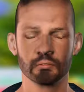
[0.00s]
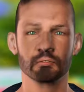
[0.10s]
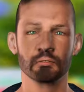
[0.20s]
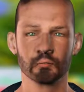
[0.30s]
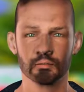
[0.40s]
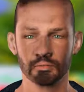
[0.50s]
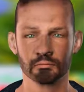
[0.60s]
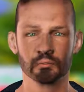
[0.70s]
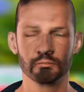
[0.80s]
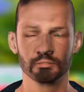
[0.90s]
First of all,
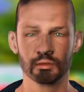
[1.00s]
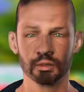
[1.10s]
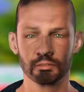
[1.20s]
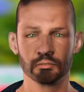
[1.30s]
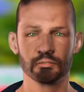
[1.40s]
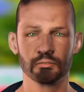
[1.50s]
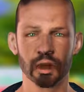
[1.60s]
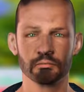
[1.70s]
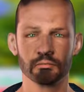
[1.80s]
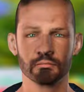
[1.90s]
if you put somebody on the
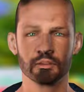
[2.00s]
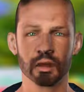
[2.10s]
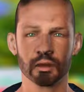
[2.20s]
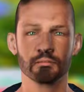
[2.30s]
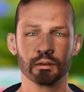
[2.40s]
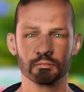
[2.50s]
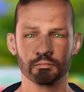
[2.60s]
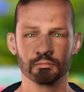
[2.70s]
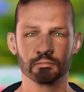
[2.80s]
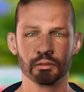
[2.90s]
stand, of course Prophet
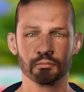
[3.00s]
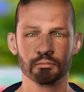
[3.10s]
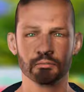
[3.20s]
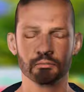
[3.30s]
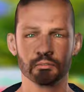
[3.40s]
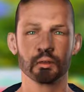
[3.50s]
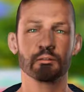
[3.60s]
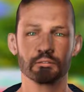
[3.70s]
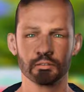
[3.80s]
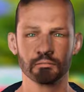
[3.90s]
Muhammad is not
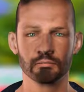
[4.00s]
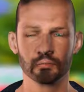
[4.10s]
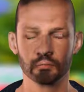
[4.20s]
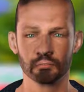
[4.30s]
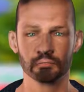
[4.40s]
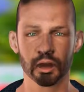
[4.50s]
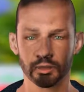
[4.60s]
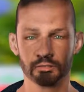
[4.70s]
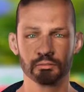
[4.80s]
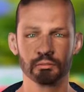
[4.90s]
on the stand, but we're just
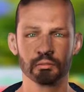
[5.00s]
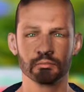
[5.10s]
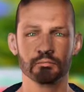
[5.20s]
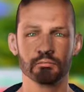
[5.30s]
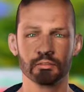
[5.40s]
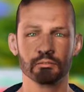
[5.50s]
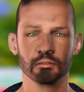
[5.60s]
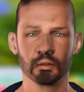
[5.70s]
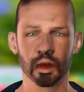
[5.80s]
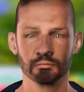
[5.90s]
talking
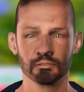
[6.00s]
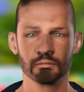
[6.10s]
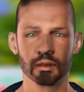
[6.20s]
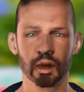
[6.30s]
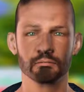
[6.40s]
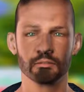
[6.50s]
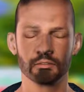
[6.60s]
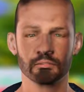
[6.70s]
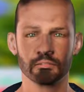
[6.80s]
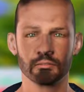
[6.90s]
hypothetically now, just to prove a
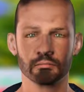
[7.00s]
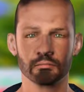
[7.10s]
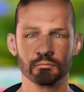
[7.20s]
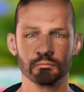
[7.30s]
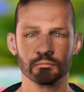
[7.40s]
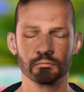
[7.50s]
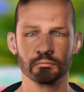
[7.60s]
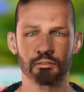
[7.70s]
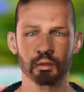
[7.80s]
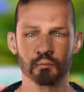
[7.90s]
case.
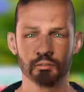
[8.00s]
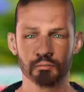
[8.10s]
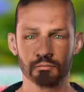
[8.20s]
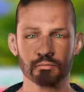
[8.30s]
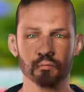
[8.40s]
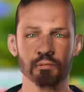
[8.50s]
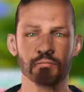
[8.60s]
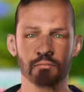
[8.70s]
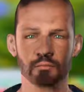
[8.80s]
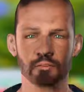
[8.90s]
If somebody goes to
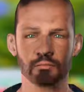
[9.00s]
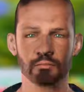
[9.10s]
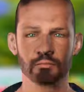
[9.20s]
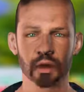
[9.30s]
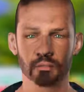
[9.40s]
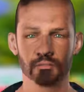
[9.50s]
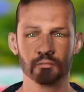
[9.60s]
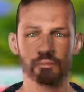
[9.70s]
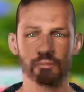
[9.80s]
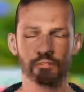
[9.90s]
court, we have to call on
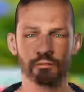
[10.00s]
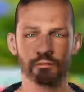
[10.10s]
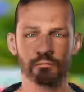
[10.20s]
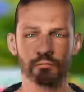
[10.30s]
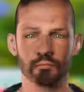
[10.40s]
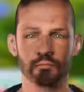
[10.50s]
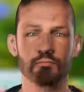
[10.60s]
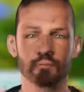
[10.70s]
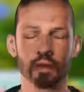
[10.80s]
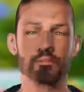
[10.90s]
the witnesses. So
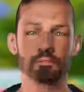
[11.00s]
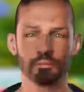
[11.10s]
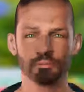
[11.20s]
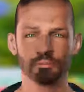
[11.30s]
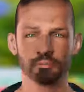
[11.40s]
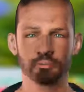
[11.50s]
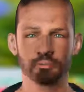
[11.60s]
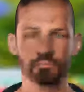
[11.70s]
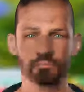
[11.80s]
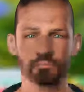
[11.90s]
let's call on the witnesses.